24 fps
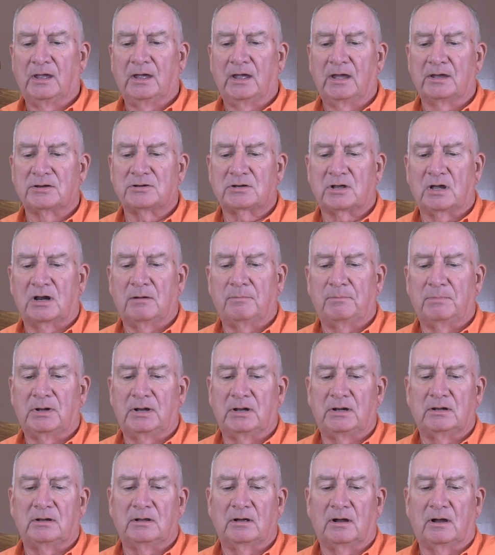It's going to
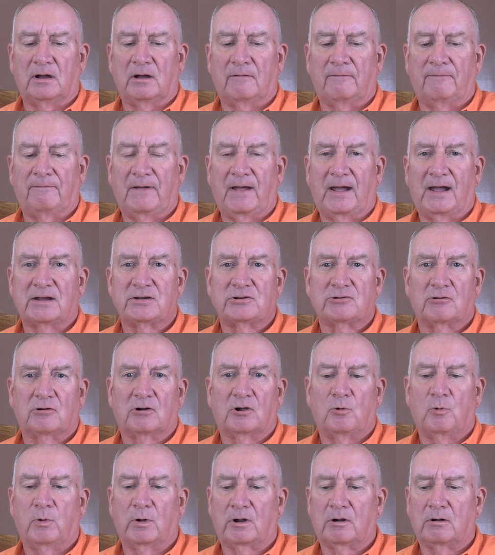be uh, faster and
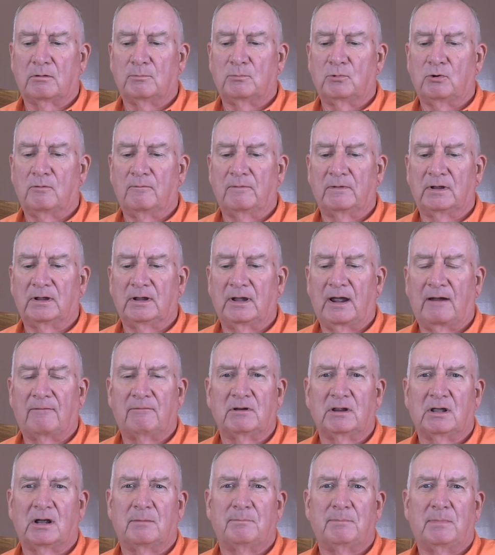quicker moving.
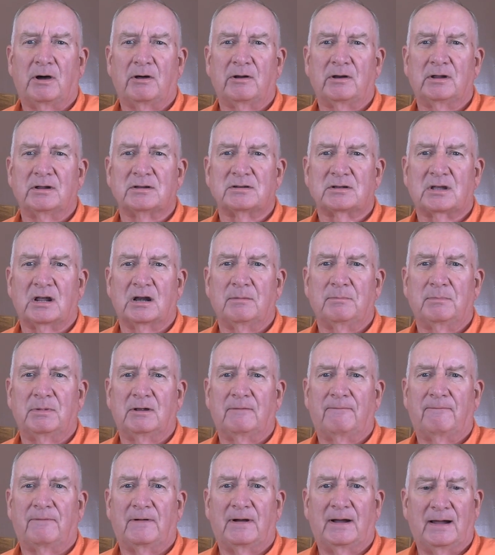Everything about it is going to be
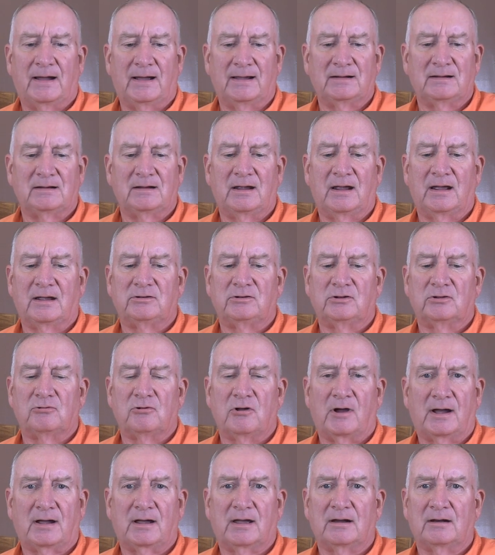fine, and you're
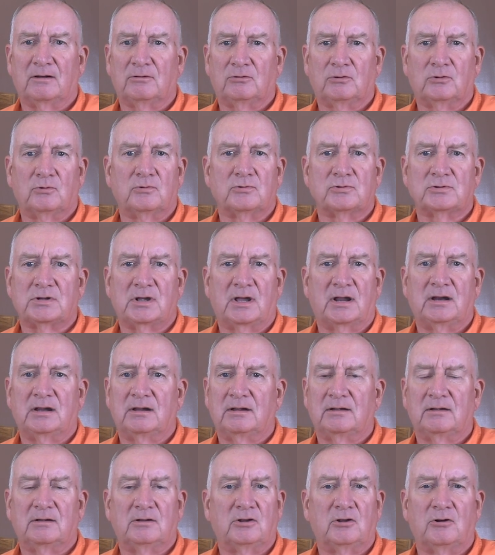not going to lose
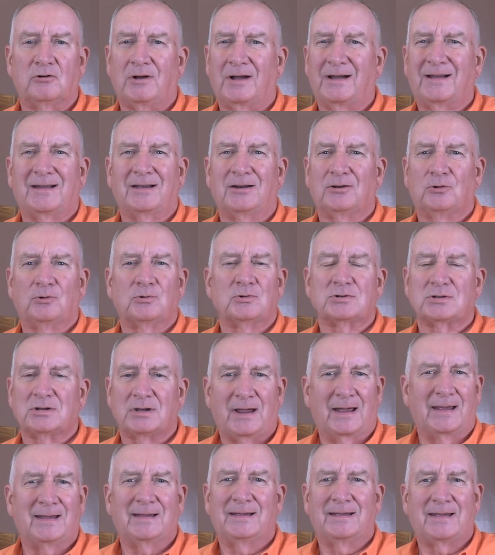any. You're not going to lose
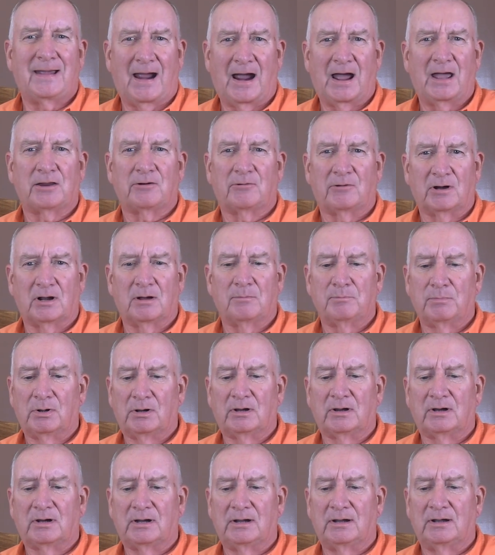light gathering
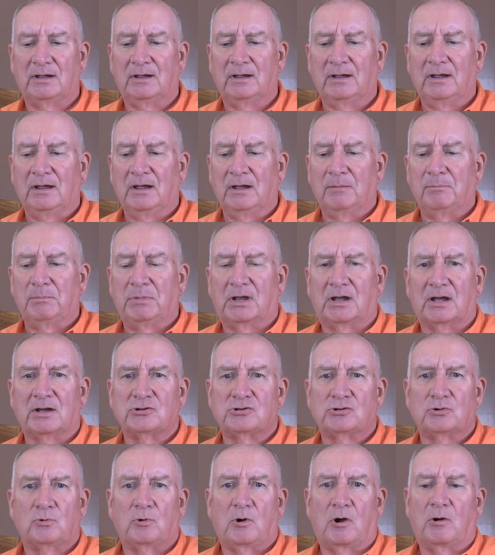ability
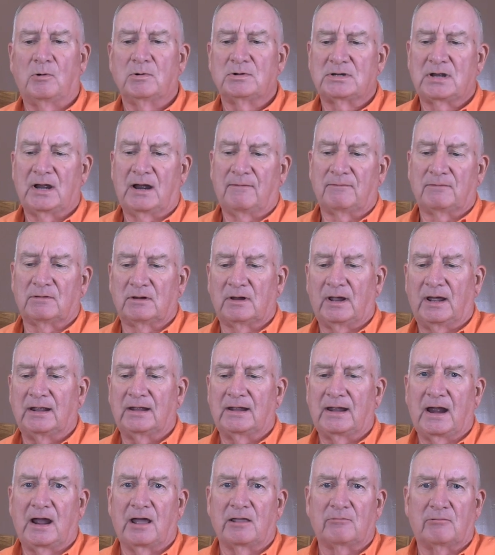because you always have the light
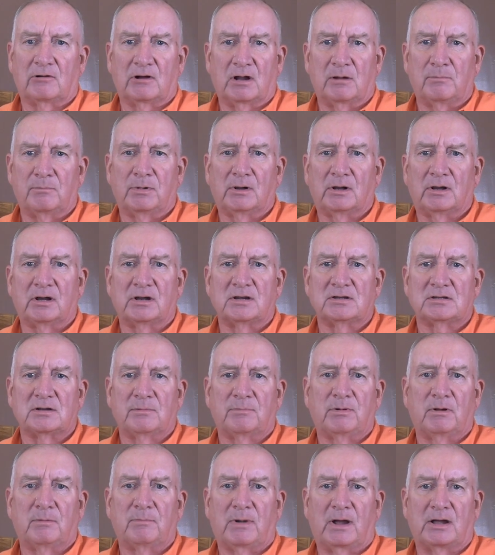gathering ability
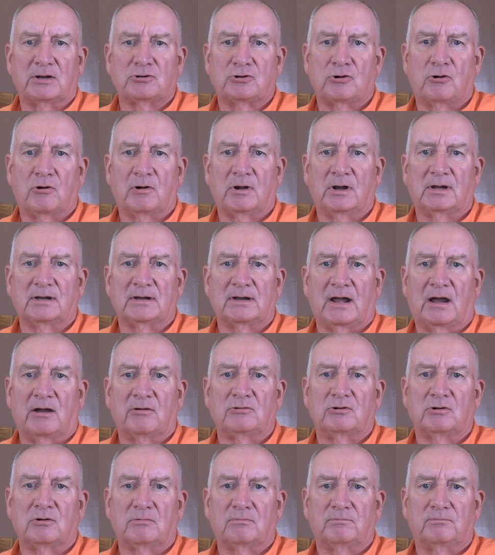simply by turning
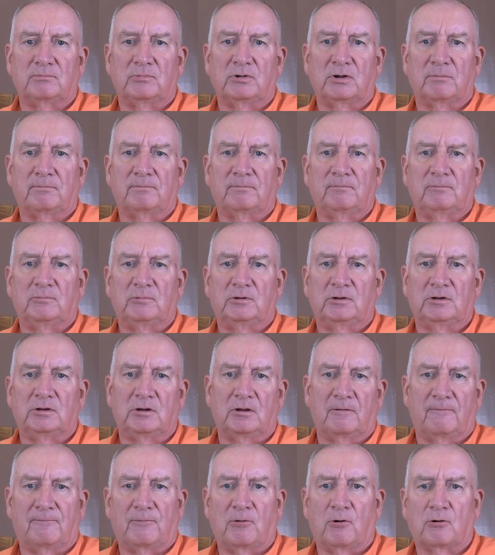down your your
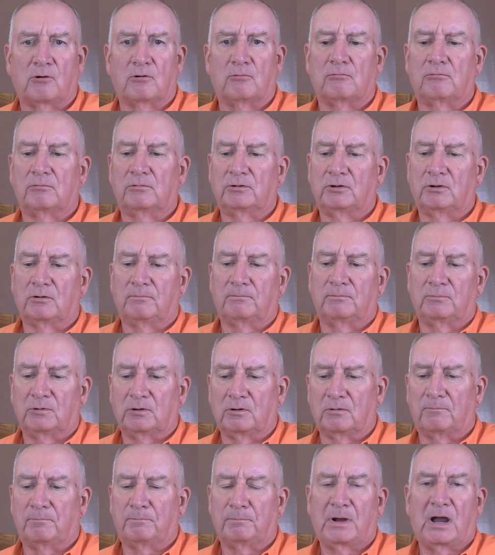your focal your
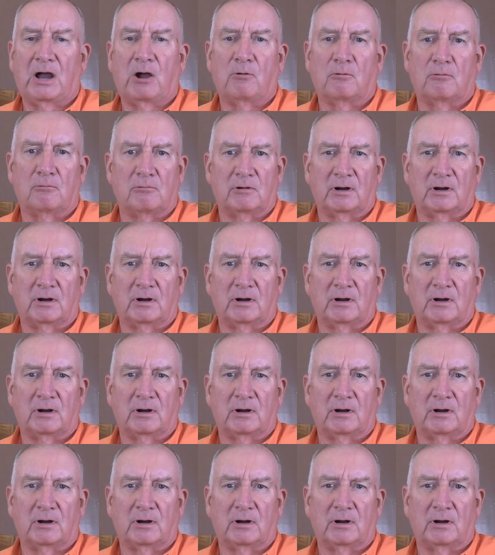your power